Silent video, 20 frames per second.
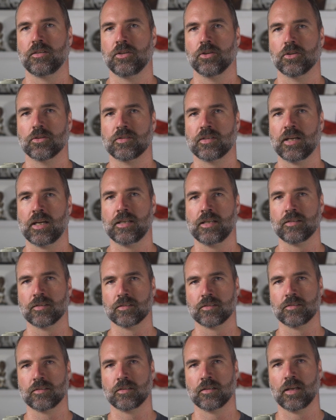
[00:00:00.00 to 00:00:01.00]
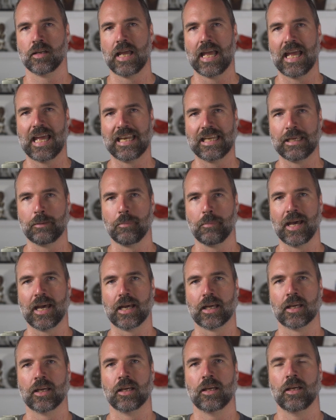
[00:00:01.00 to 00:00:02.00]
neuroscientist Henning
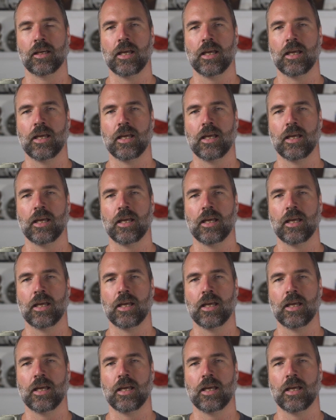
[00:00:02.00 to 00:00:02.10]
Beck.